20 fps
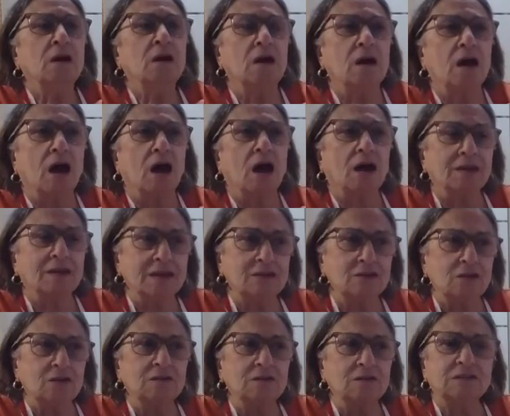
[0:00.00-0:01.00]
All I
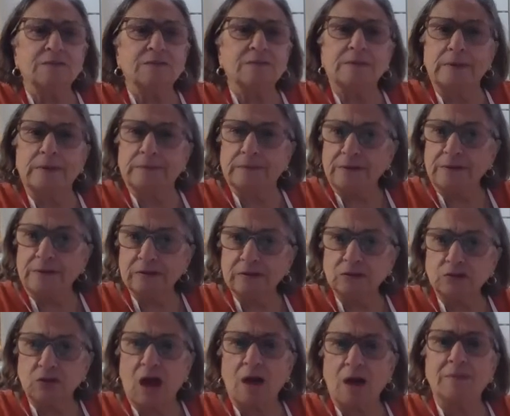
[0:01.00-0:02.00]
know is that when my mother
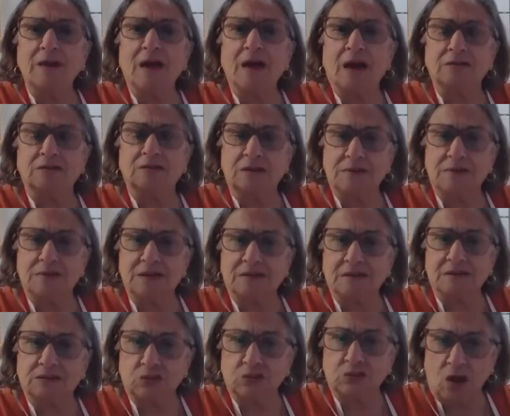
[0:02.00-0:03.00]
taught me how to make
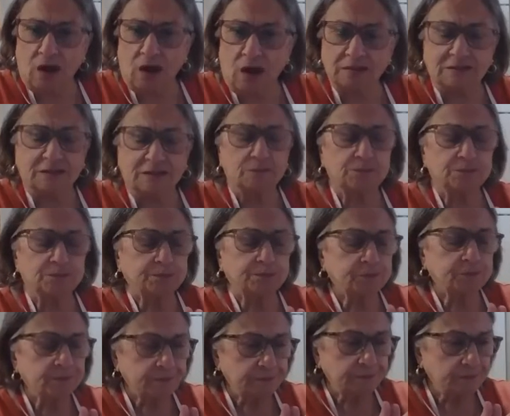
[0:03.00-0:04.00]
this sauce,
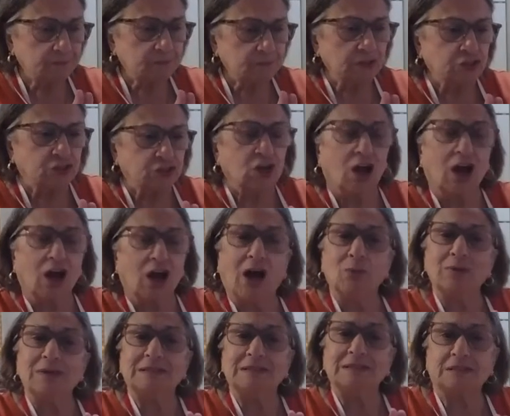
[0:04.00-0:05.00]
she
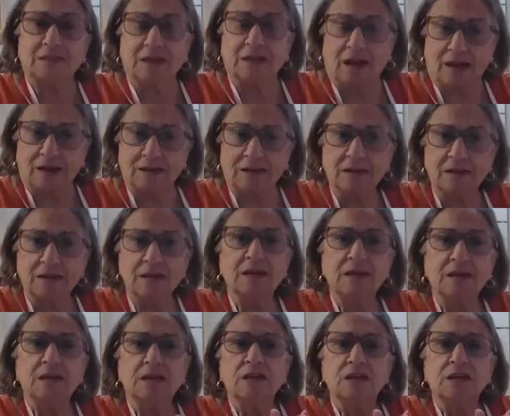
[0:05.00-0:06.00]
always said,
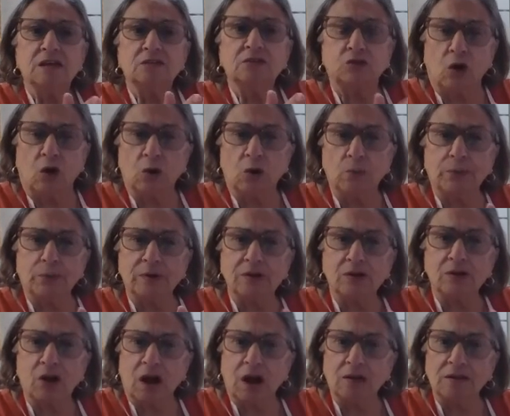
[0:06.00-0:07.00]
don't put
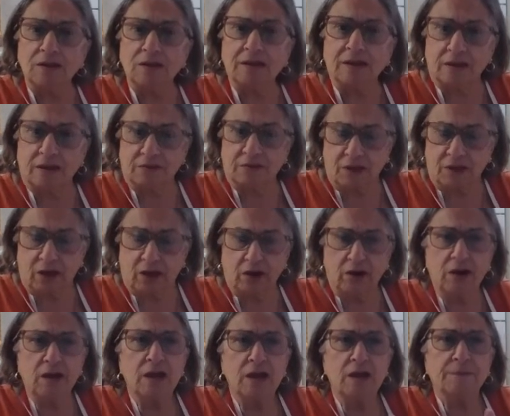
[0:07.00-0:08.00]
garlic in
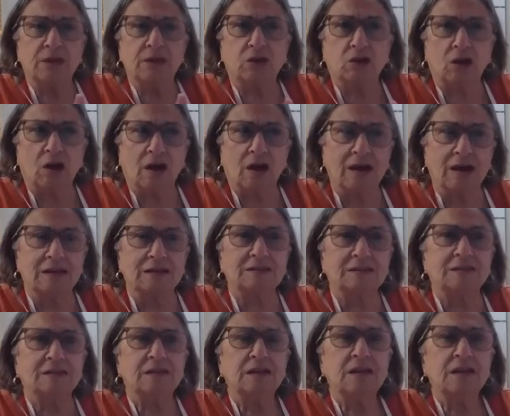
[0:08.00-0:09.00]
there
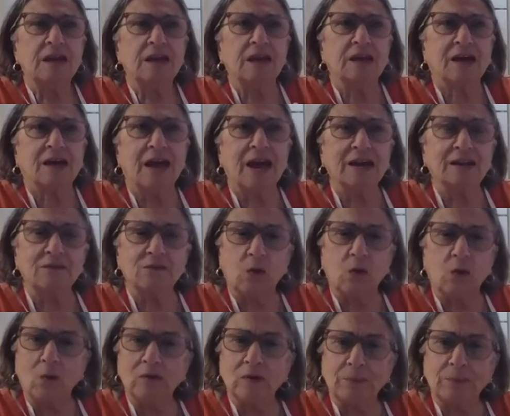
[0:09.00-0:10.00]
because it kind of
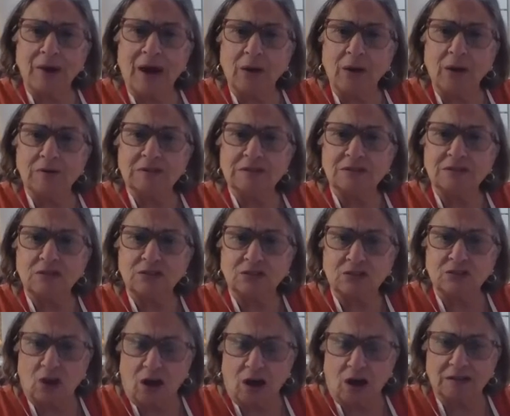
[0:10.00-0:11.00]
overpowers the
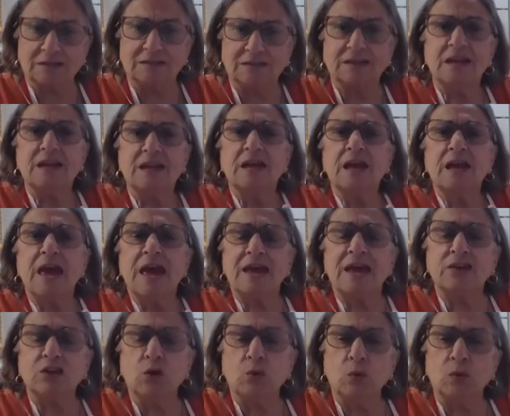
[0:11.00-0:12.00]
sauce
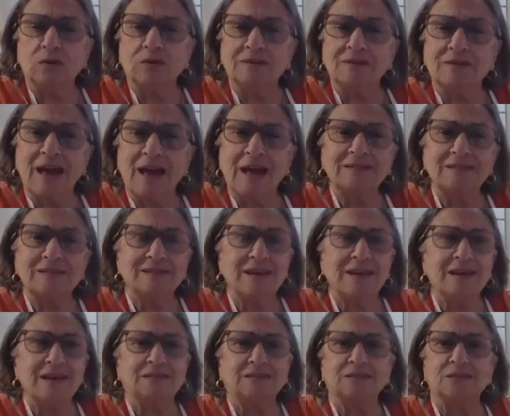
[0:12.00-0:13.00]
and you will not
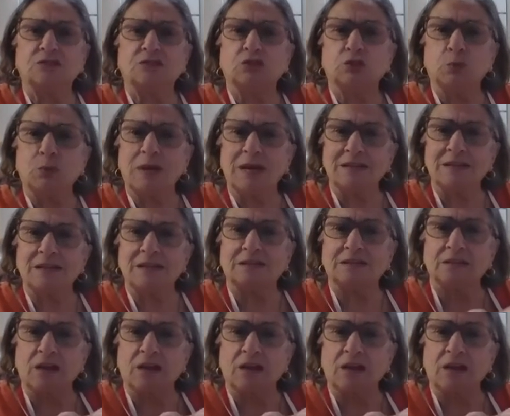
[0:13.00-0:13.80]
taste the sweetness